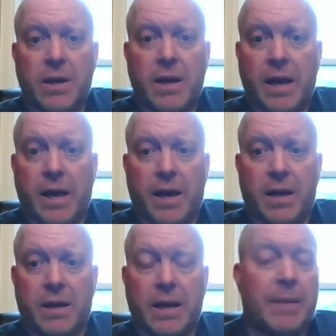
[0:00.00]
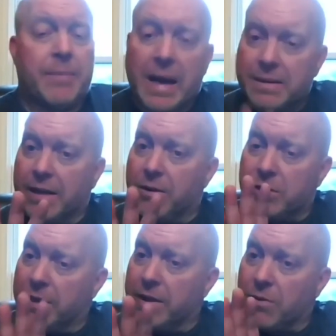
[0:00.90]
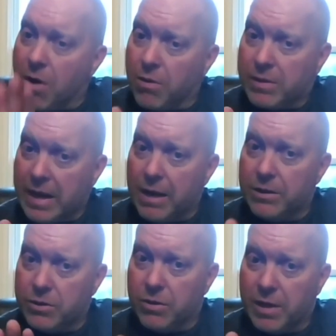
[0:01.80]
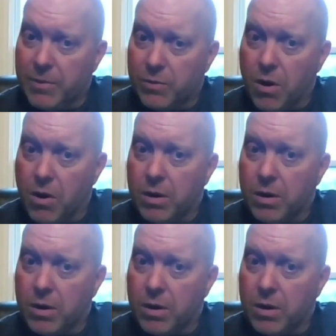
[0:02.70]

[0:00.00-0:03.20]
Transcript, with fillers: and and I'm not saying there's anything wrong with college. Don't get me wrong.